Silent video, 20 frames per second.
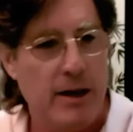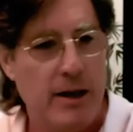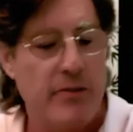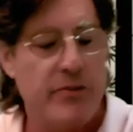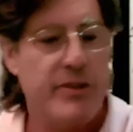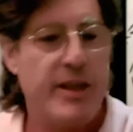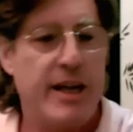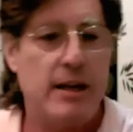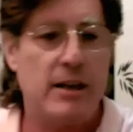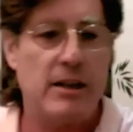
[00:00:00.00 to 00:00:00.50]

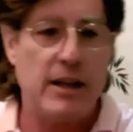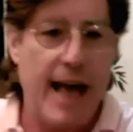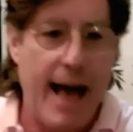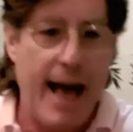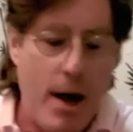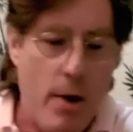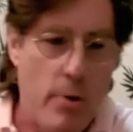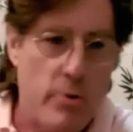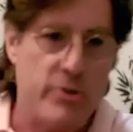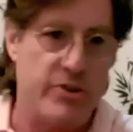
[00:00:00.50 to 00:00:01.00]
that
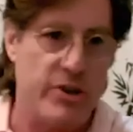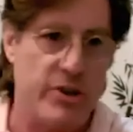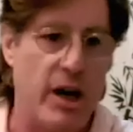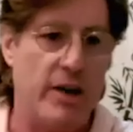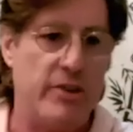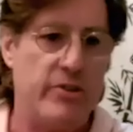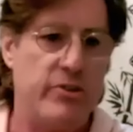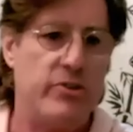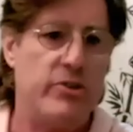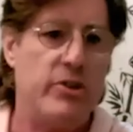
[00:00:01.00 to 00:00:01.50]
allows
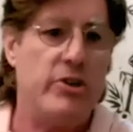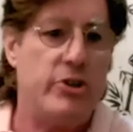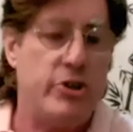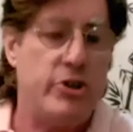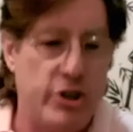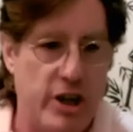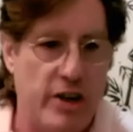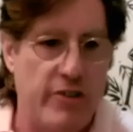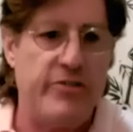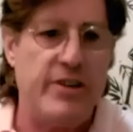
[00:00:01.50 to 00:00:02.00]
us to
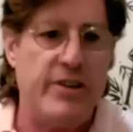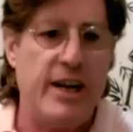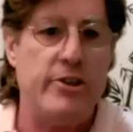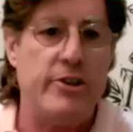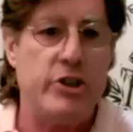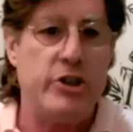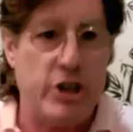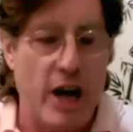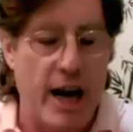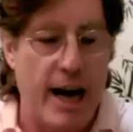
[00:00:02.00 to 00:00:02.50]
shift
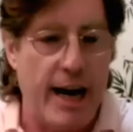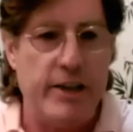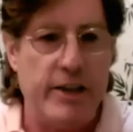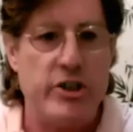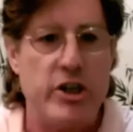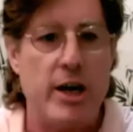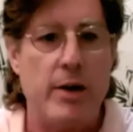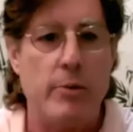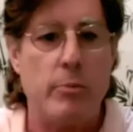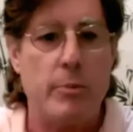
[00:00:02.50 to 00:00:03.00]
and
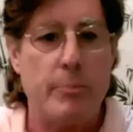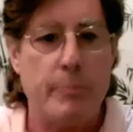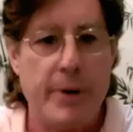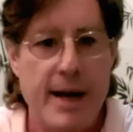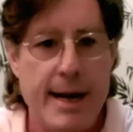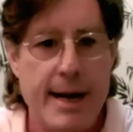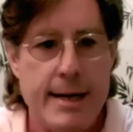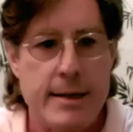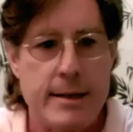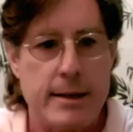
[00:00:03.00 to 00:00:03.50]
change and
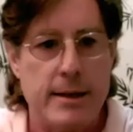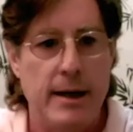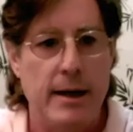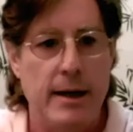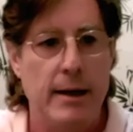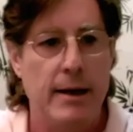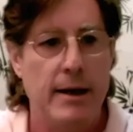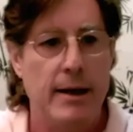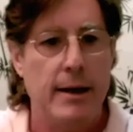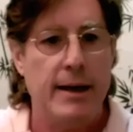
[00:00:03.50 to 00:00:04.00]
repent.
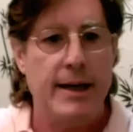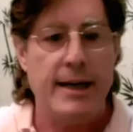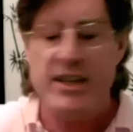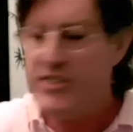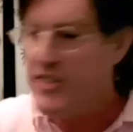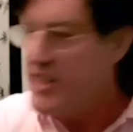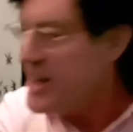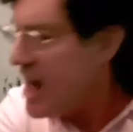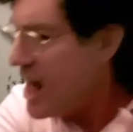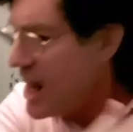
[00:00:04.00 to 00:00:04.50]
It
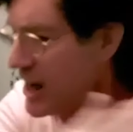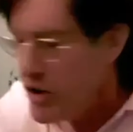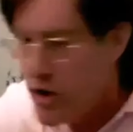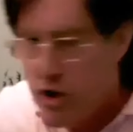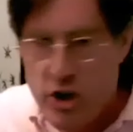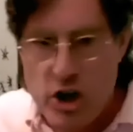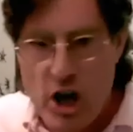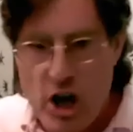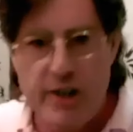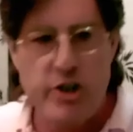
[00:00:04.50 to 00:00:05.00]
is not
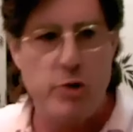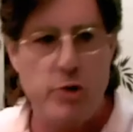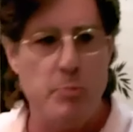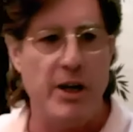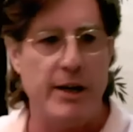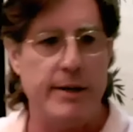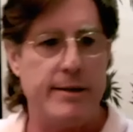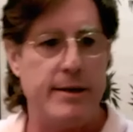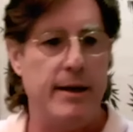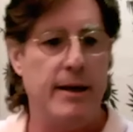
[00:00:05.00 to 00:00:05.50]

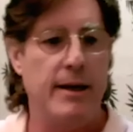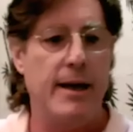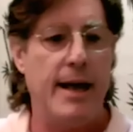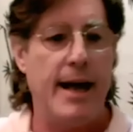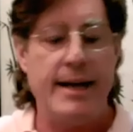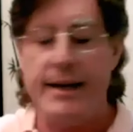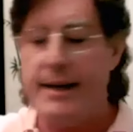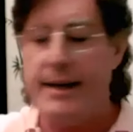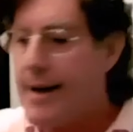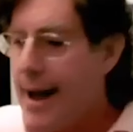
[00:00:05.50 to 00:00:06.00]
judgment
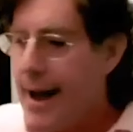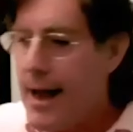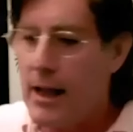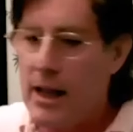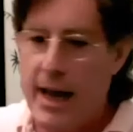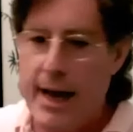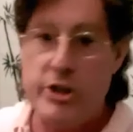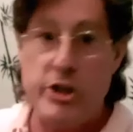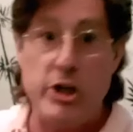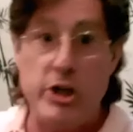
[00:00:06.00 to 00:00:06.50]
and
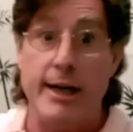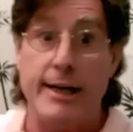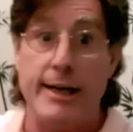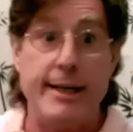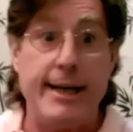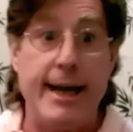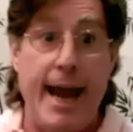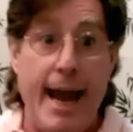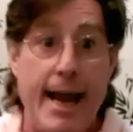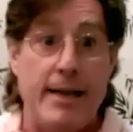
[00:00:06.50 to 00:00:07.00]
annihilation
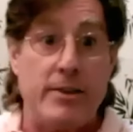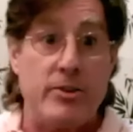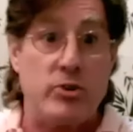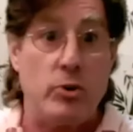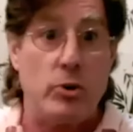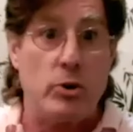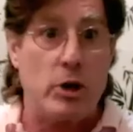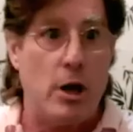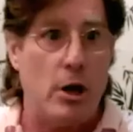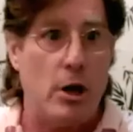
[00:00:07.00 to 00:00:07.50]
and
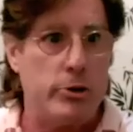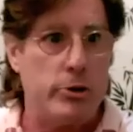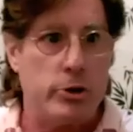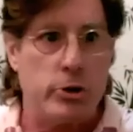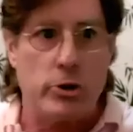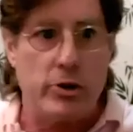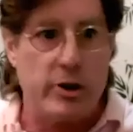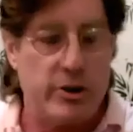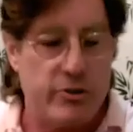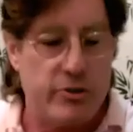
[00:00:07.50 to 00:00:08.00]
cancel
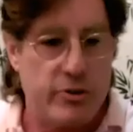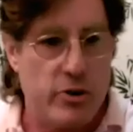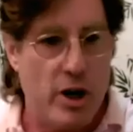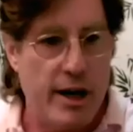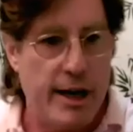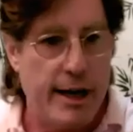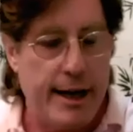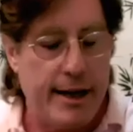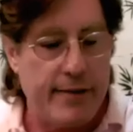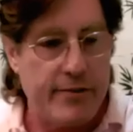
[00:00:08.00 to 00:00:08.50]
culture that's going
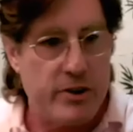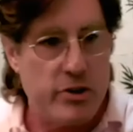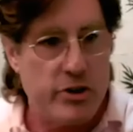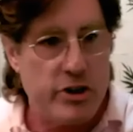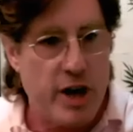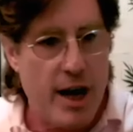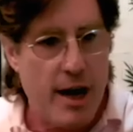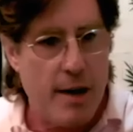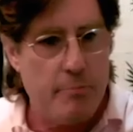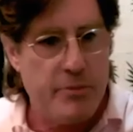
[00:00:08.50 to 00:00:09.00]
to get the
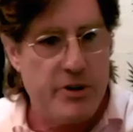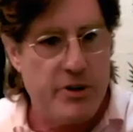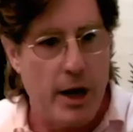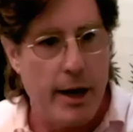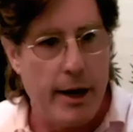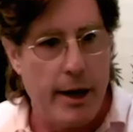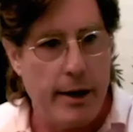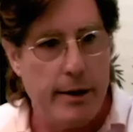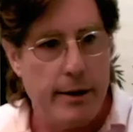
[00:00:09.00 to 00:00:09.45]
job done.